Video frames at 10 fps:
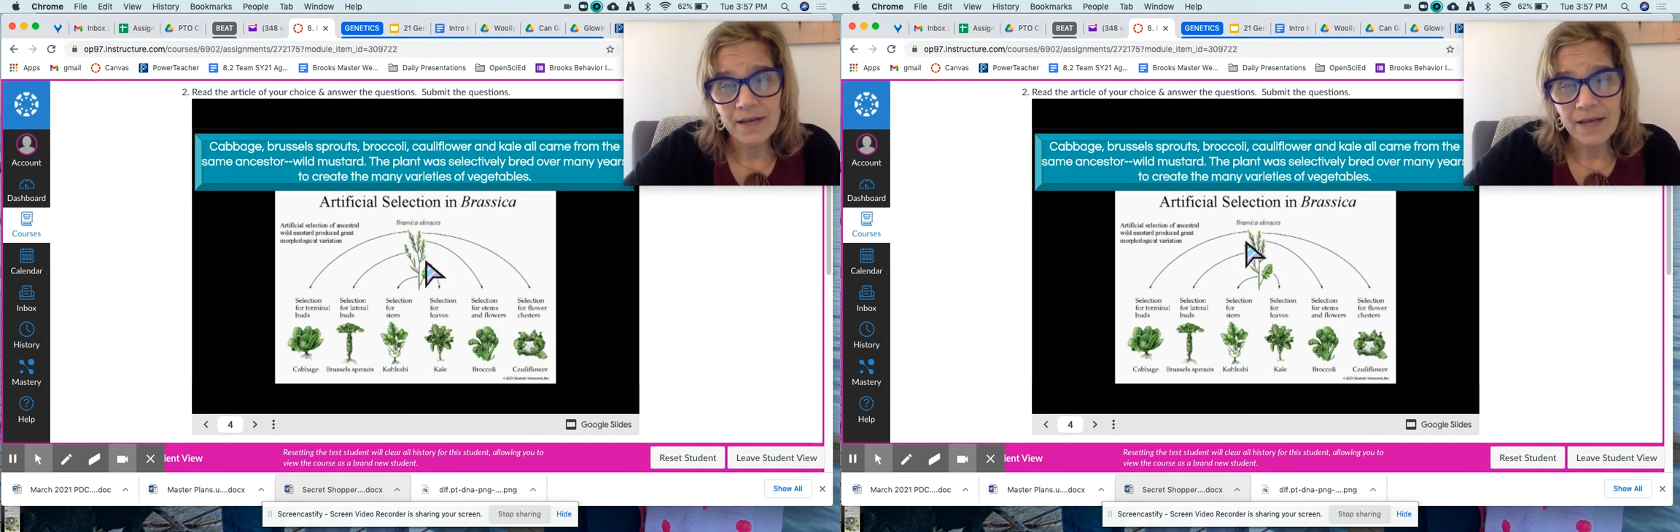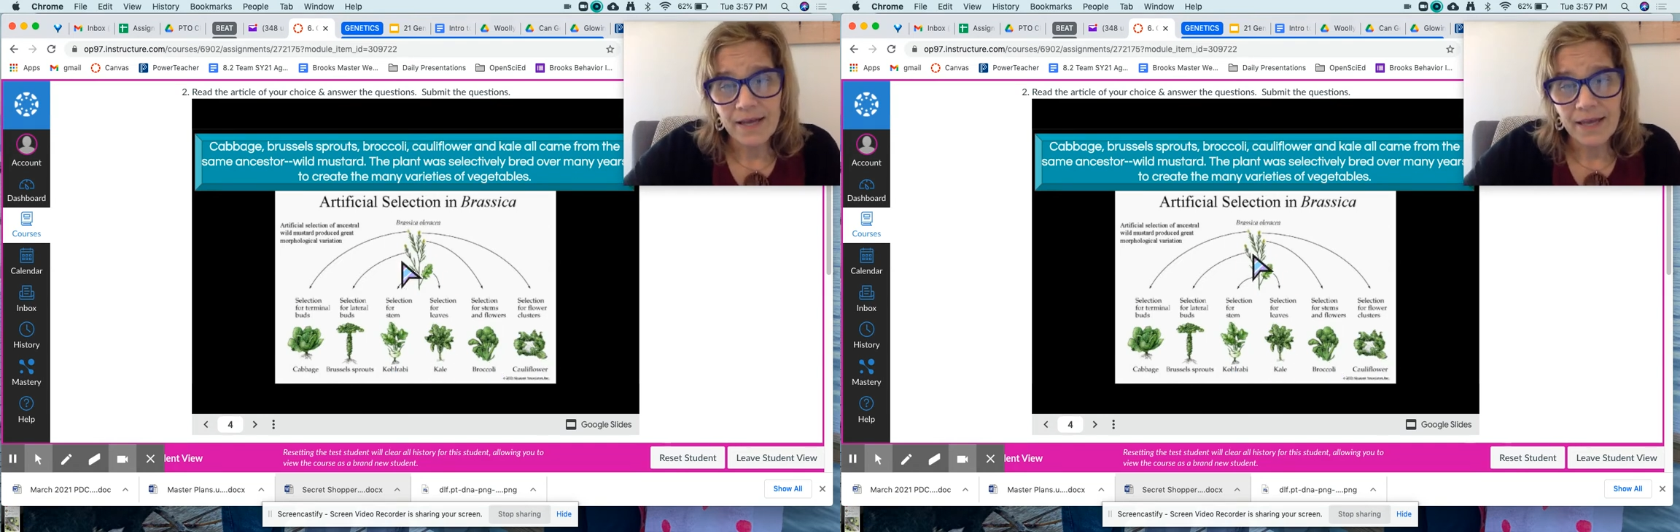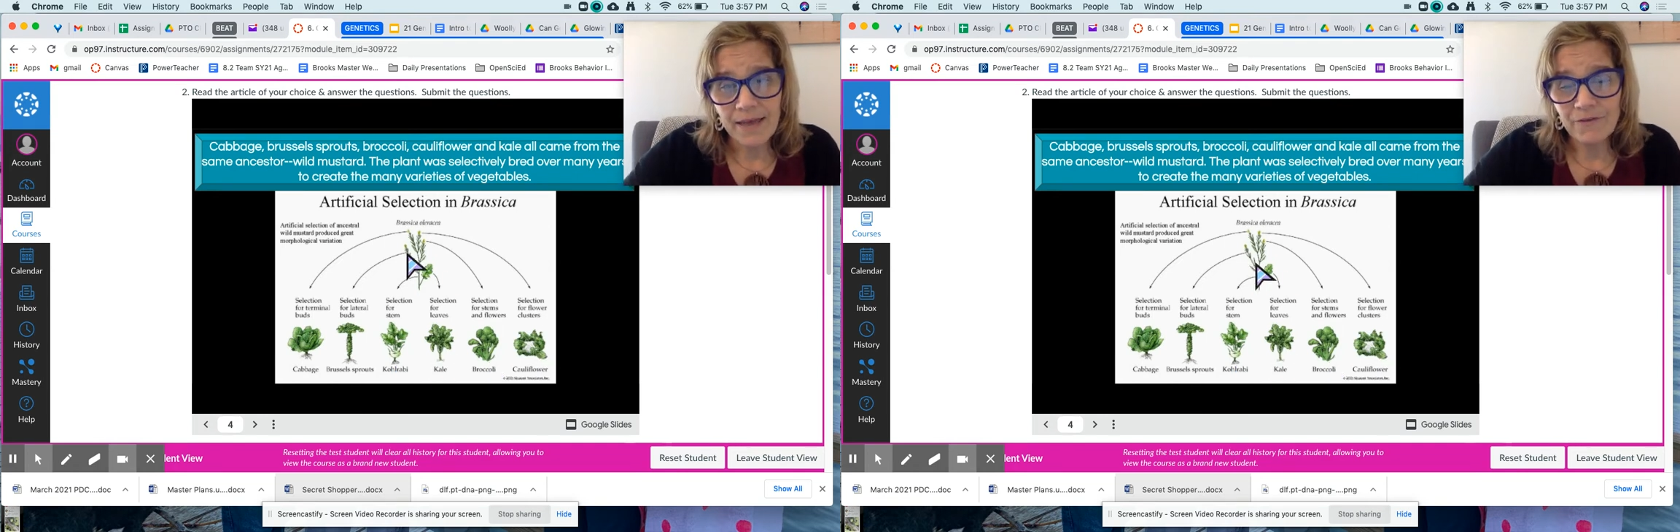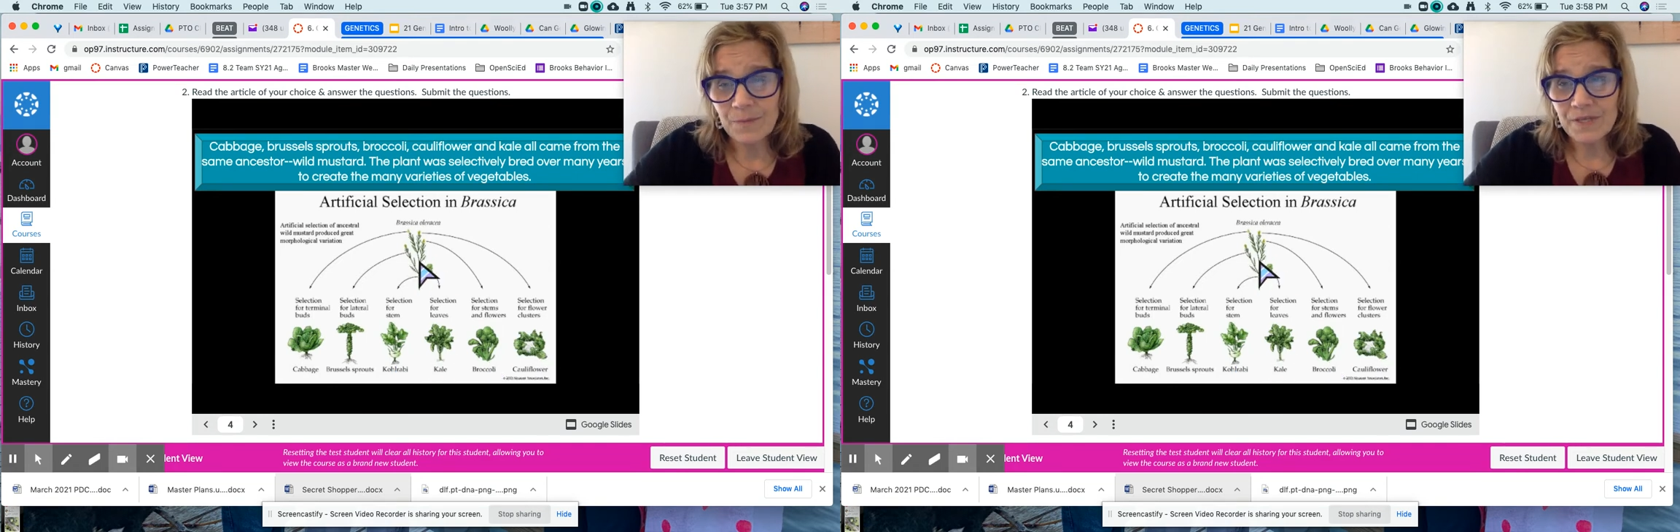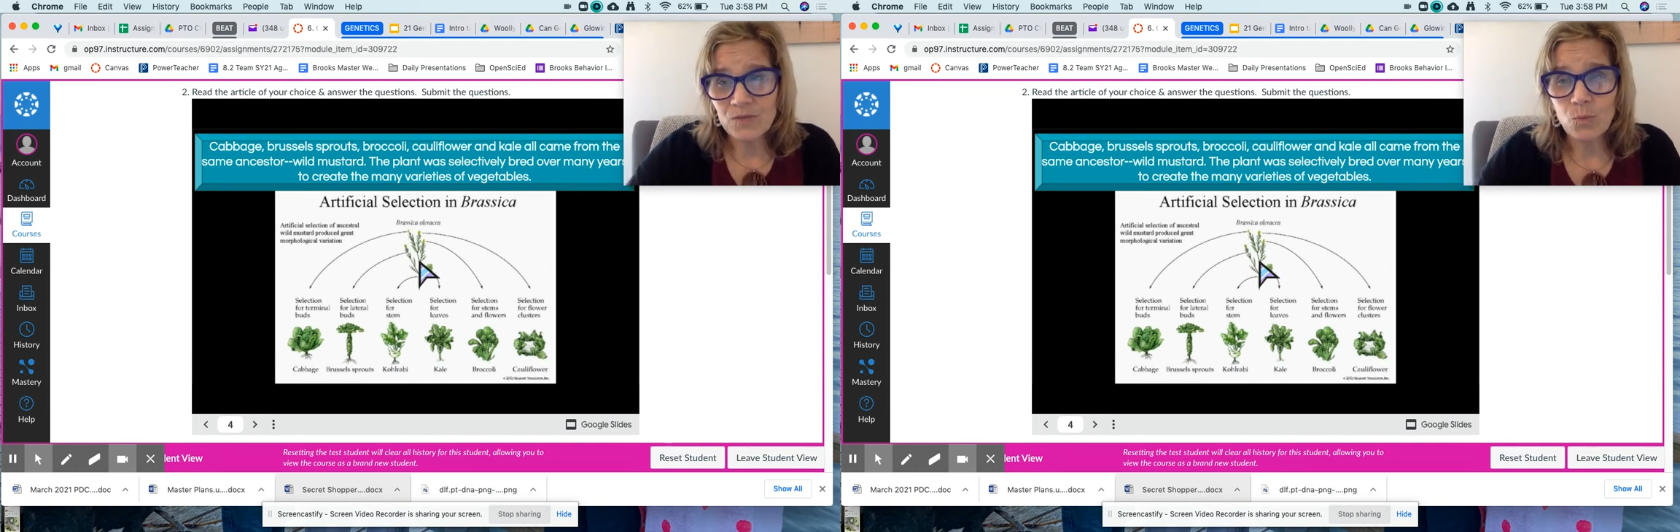came
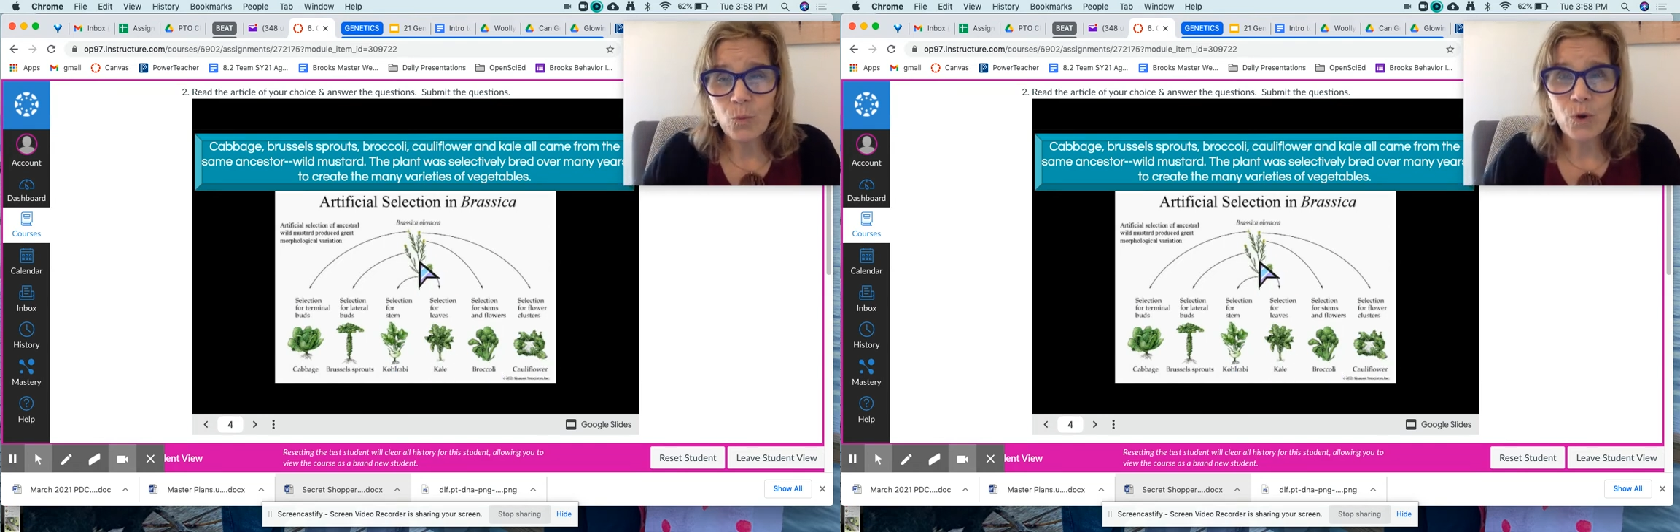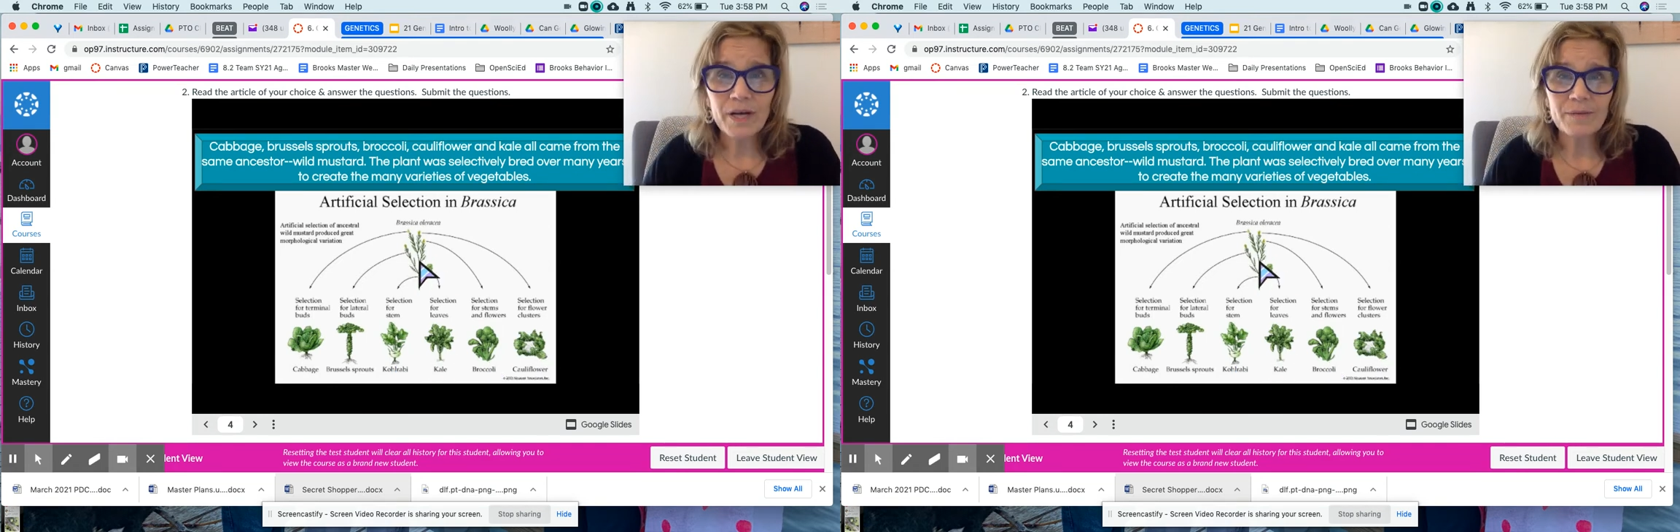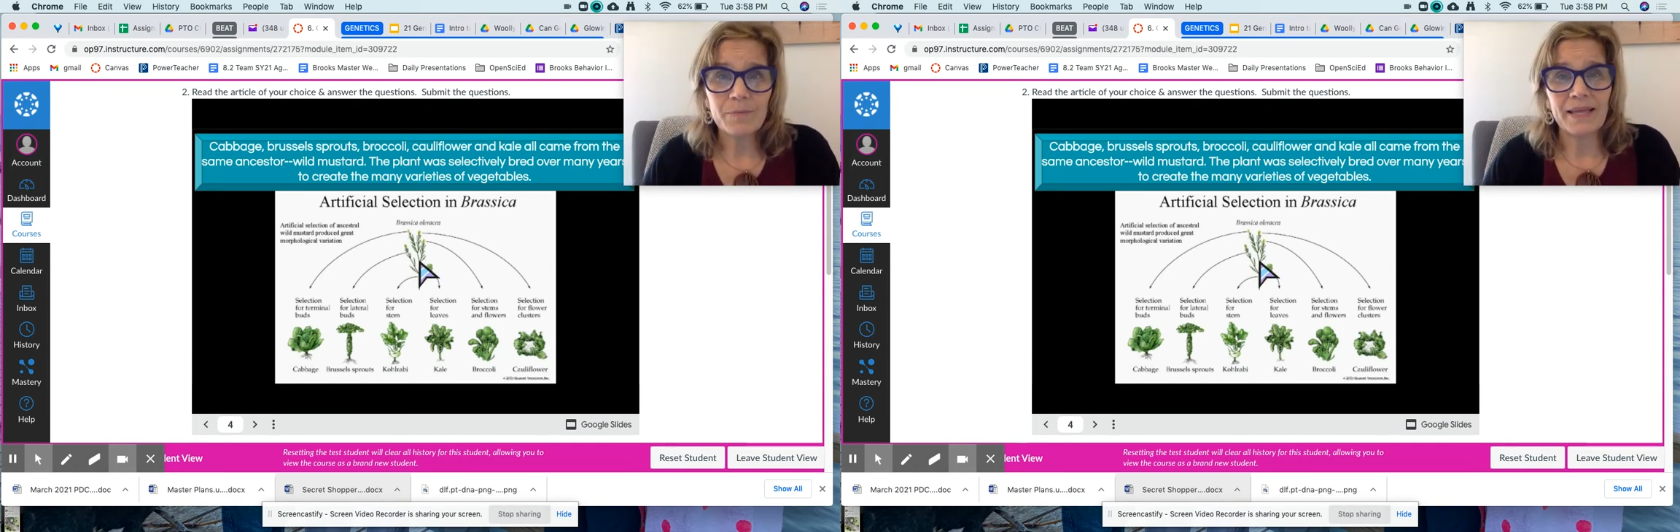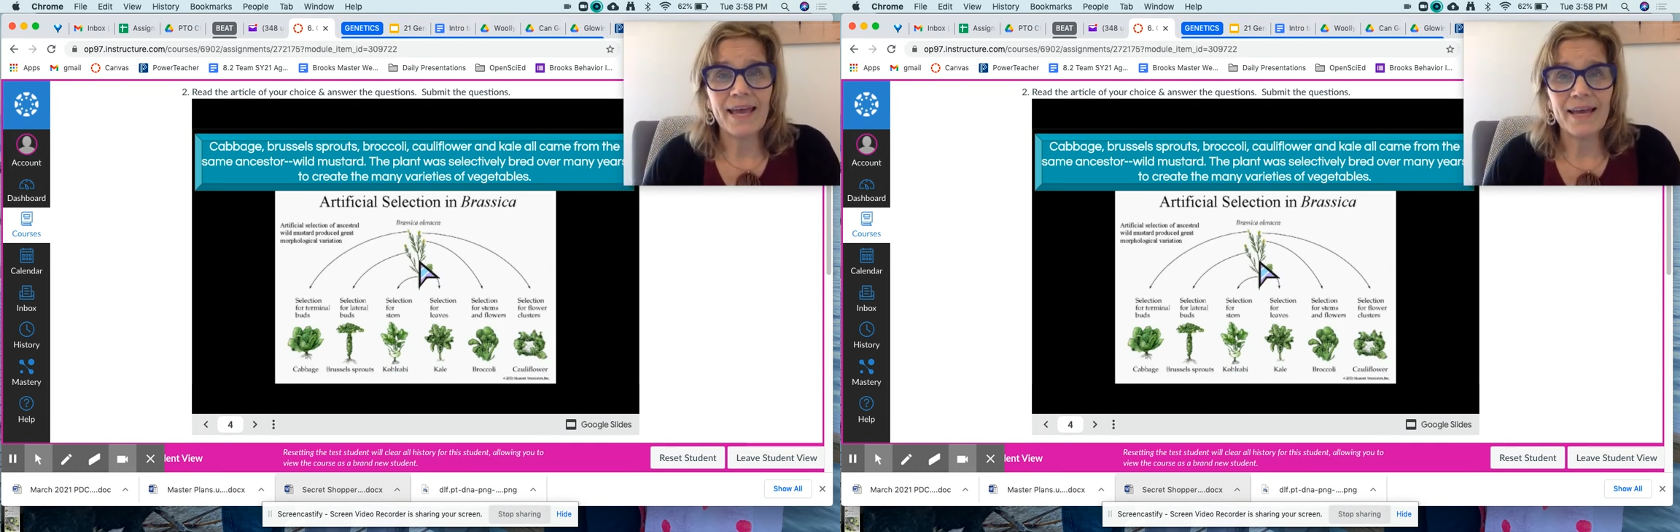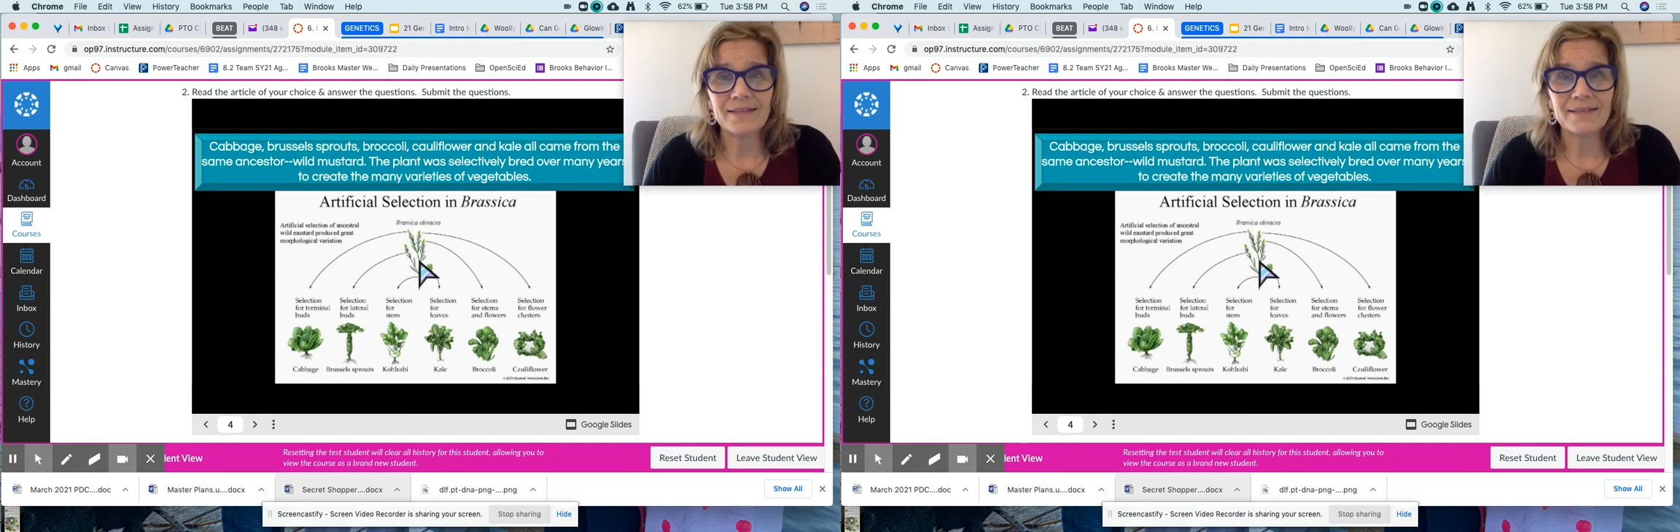from this one
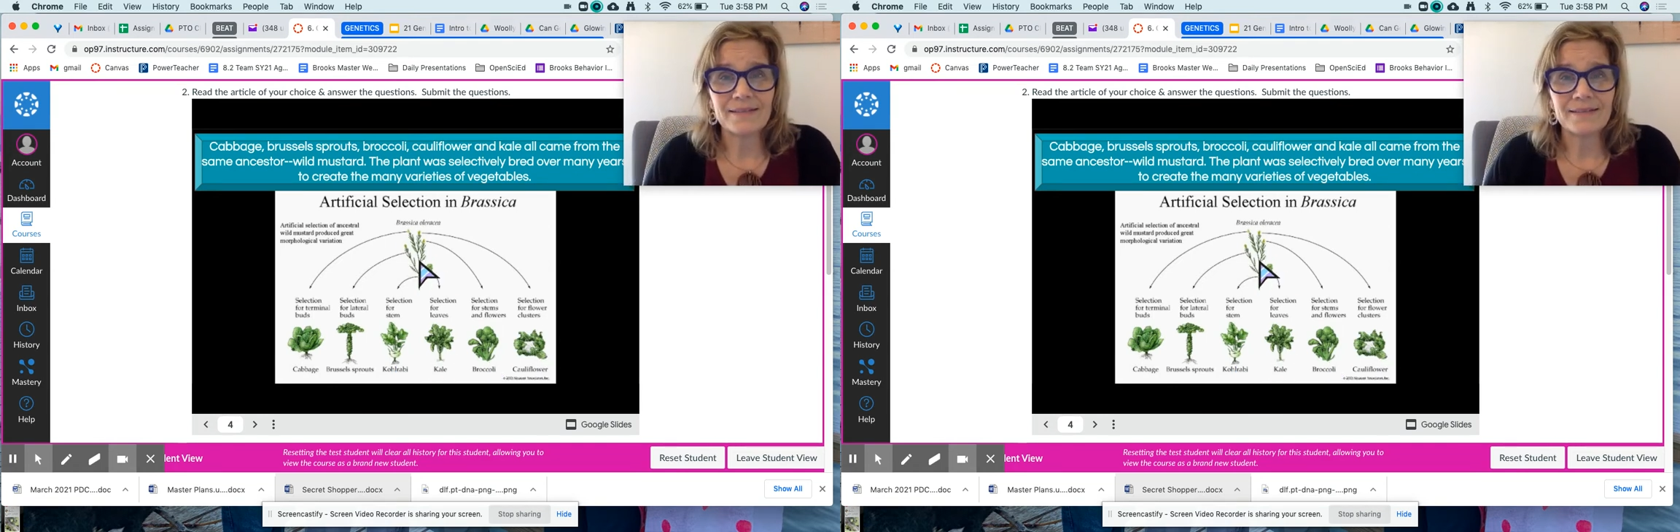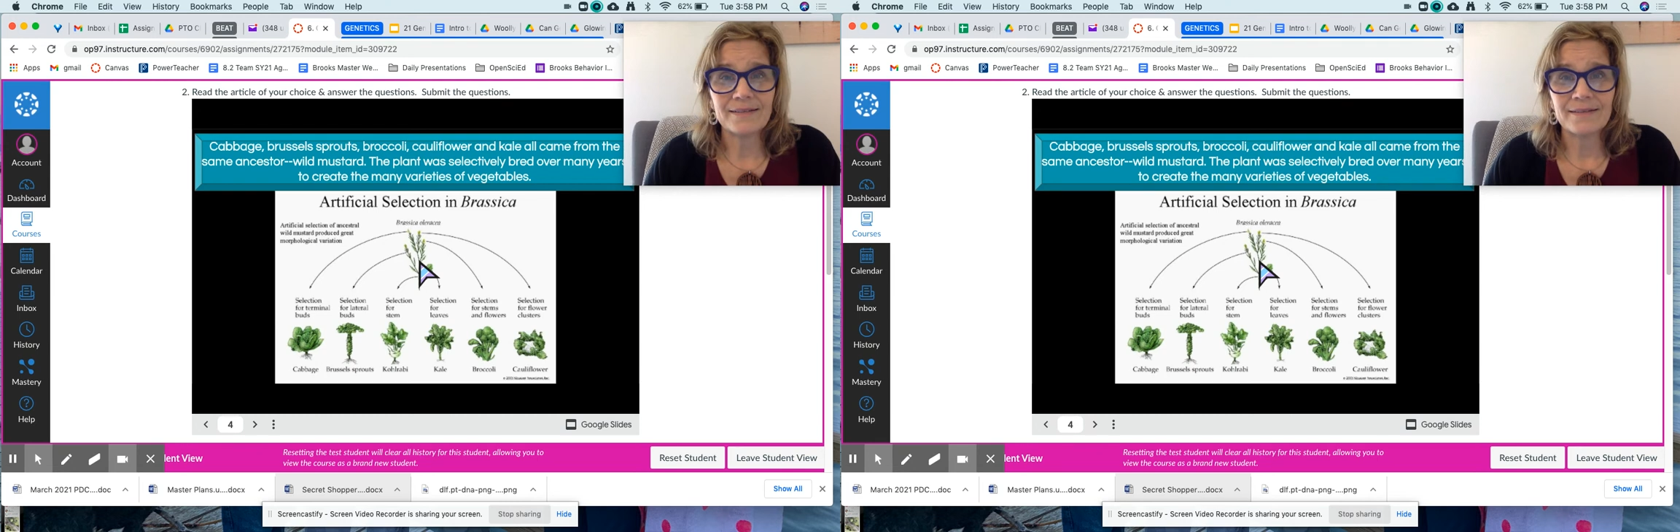plant.